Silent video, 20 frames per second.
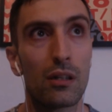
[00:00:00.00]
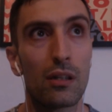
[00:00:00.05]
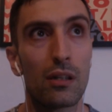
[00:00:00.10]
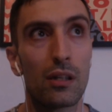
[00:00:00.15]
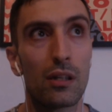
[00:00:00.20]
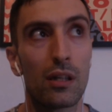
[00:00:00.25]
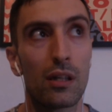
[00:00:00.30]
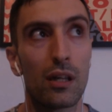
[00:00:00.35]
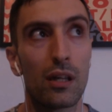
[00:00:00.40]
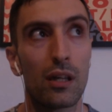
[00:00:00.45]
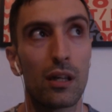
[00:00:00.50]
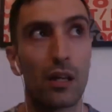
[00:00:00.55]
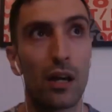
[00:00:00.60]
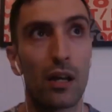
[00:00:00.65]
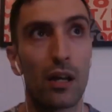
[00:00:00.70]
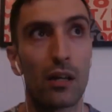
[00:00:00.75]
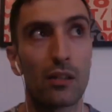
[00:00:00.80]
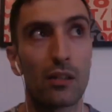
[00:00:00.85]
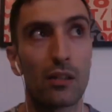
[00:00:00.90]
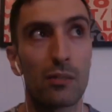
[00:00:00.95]

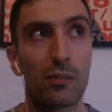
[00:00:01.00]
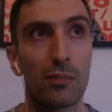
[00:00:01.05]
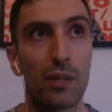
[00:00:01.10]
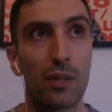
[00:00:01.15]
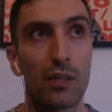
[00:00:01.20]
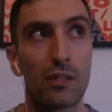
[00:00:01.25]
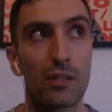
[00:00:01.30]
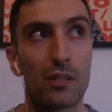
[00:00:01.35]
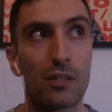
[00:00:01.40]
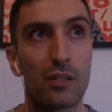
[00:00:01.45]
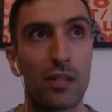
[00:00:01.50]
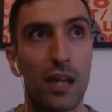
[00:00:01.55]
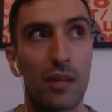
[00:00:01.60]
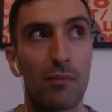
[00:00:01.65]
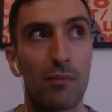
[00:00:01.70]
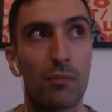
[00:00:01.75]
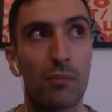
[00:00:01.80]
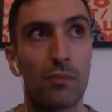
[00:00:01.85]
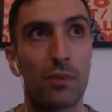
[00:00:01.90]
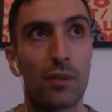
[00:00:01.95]
to me, it's the
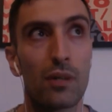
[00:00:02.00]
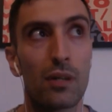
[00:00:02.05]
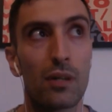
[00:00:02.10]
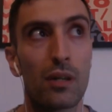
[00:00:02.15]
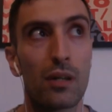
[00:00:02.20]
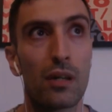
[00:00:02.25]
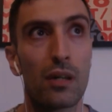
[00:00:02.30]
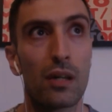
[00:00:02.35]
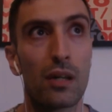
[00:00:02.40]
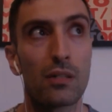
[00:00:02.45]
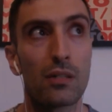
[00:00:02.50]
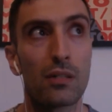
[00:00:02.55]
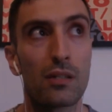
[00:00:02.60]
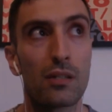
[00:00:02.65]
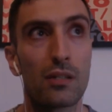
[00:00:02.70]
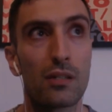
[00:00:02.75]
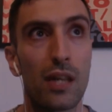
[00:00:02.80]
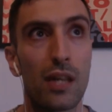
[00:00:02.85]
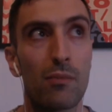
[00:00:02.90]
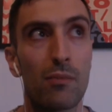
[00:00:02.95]
same
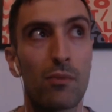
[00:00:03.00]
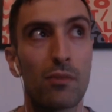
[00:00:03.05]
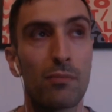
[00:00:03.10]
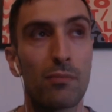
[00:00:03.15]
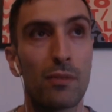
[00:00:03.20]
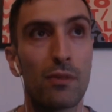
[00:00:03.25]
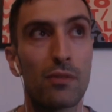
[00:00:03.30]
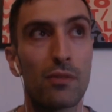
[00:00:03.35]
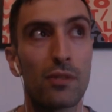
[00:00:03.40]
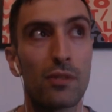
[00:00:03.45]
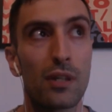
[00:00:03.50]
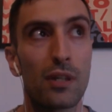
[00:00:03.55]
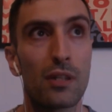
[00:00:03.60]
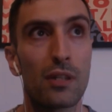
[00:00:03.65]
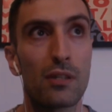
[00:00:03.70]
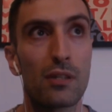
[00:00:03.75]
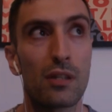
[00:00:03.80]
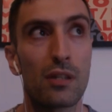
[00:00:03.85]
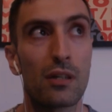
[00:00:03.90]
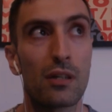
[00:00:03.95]
with music,
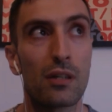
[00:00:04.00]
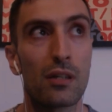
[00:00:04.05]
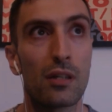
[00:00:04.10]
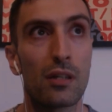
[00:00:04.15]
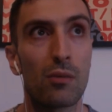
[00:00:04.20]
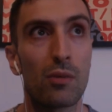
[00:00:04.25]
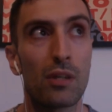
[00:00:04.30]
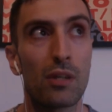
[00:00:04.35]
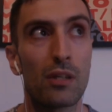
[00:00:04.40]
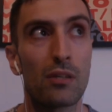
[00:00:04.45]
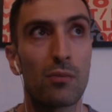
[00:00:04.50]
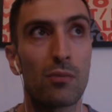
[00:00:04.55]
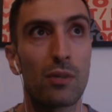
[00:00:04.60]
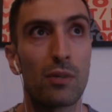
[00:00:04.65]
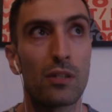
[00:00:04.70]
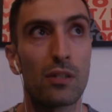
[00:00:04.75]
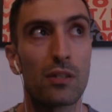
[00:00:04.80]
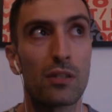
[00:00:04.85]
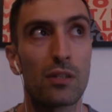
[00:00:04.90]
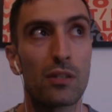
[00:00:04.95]
is that we
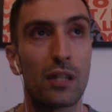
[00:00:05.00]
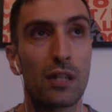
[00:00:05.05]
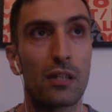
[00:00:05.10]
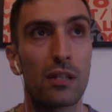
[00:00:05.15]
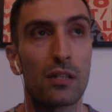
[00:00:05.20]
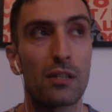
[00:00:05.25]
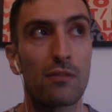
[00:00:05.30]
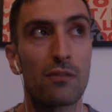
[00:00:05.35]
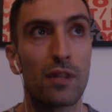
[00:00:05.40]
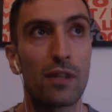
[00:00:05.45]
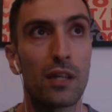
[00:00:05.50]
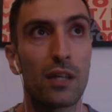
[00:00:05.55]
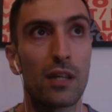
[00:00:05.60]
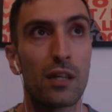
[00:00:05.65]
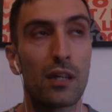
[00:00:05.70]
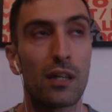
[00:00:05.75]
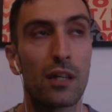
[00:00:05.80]
instinctively